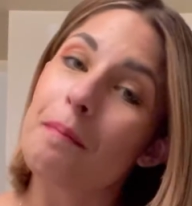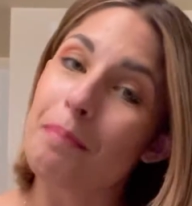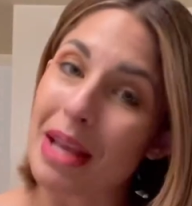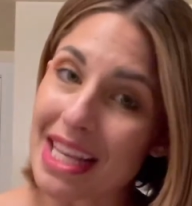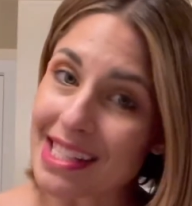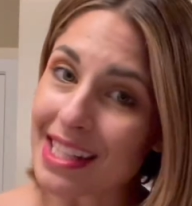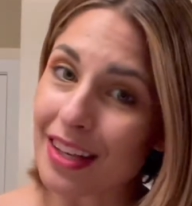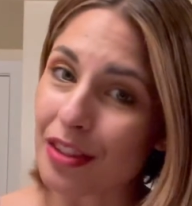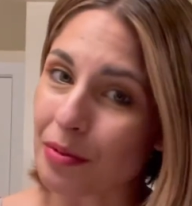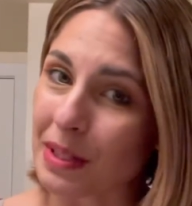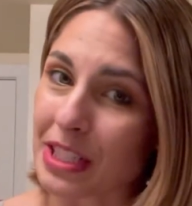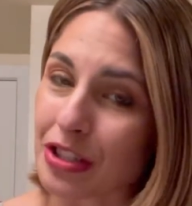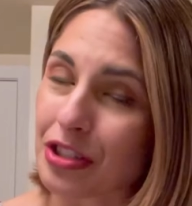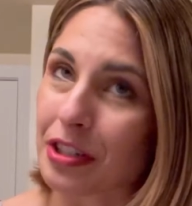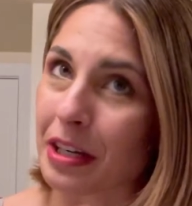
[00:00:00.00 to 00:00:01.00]
basic
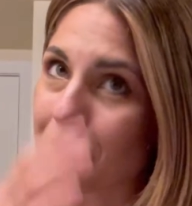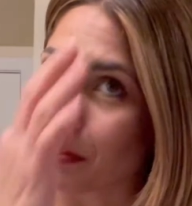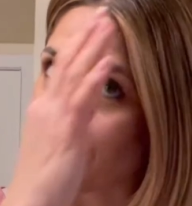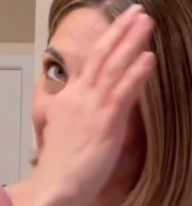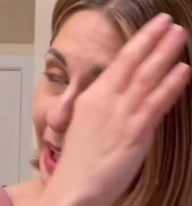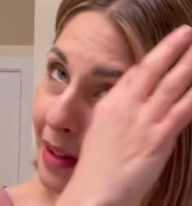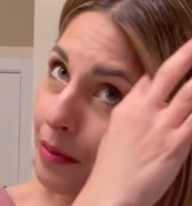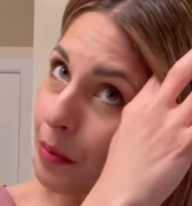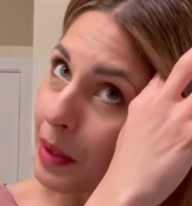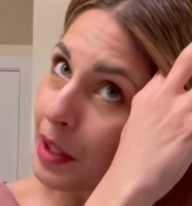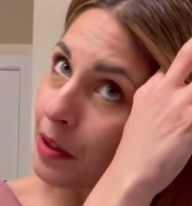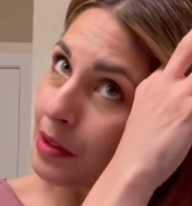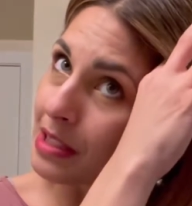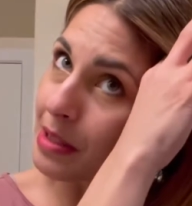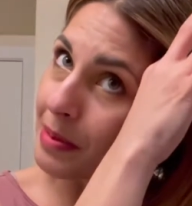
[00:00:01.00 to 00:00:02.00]
3-strand braid. We are
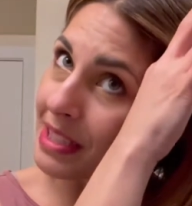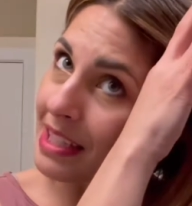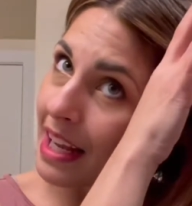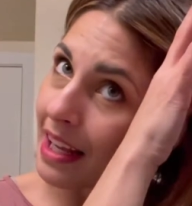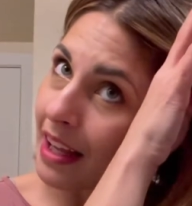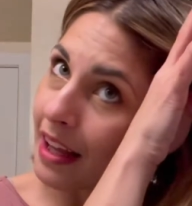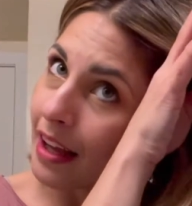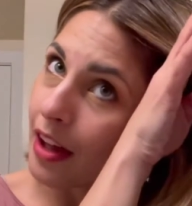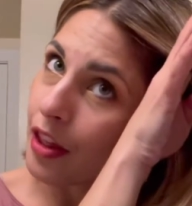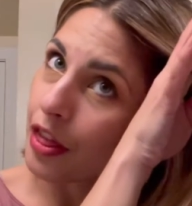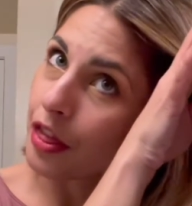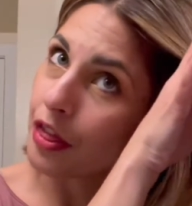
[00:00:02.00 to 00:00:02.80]
going to be taking